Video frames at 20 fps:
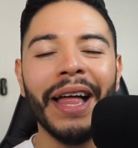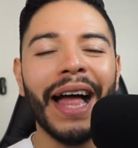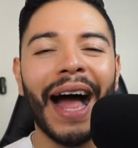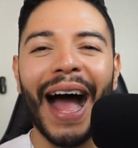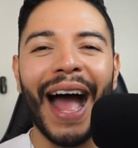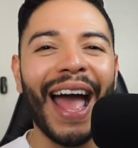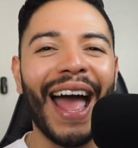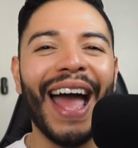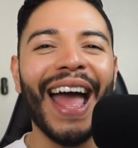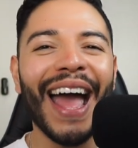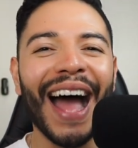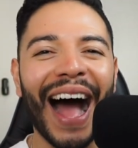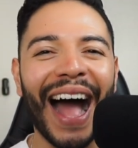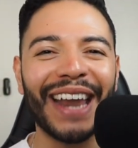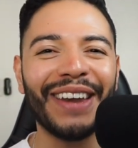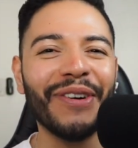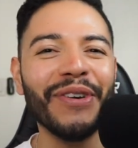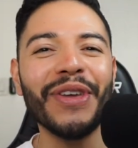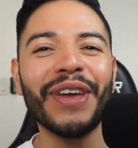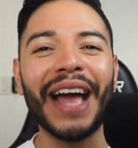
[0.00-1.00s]
I, I
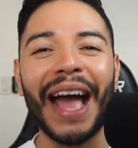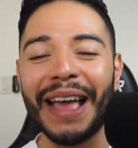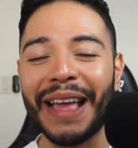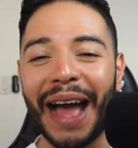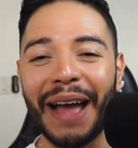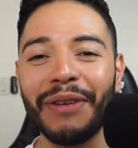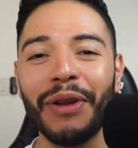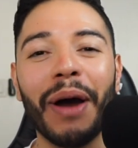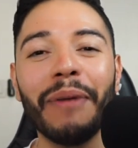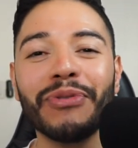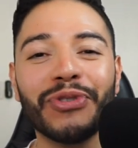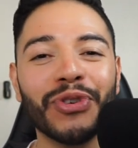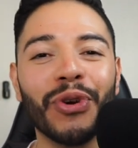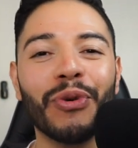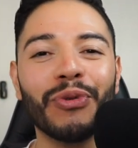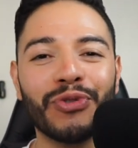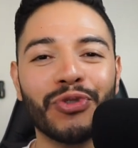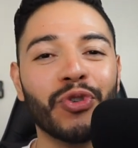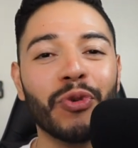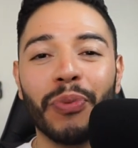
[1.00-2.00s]
know you. I, I know I'm
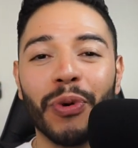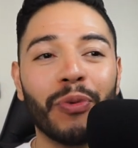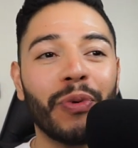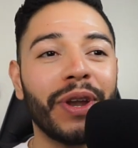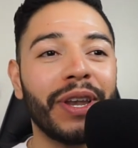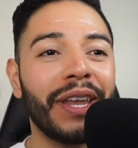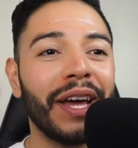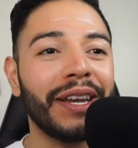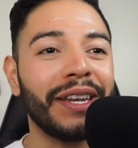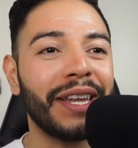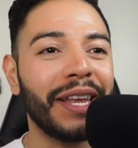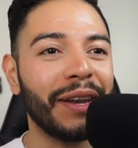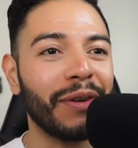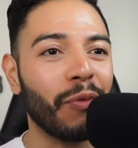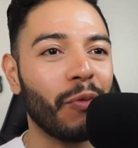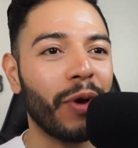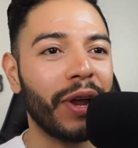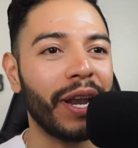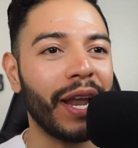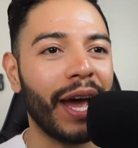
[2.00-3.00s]
so super redundant
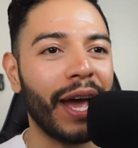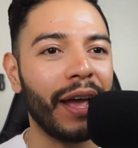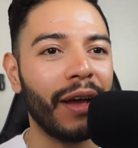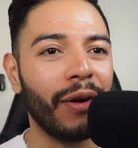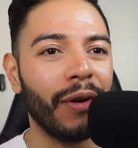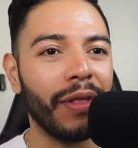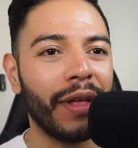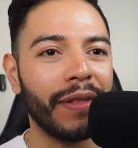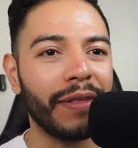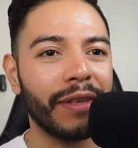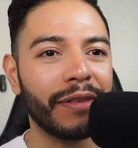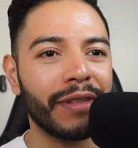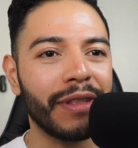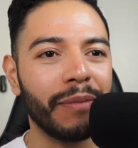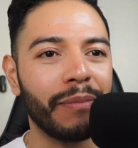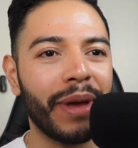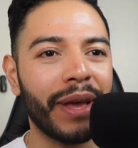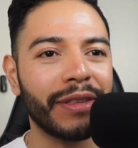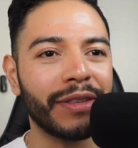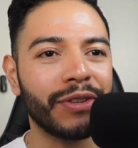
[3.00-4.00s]
when I, hold on, this
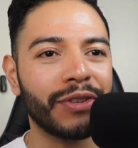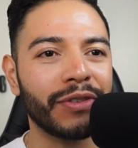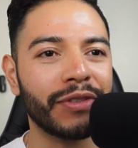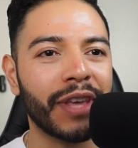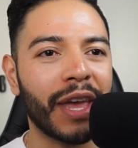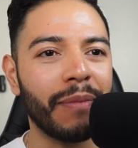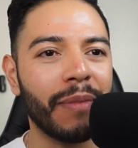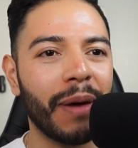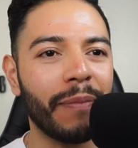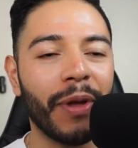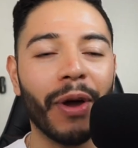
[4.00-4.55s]
message just came up.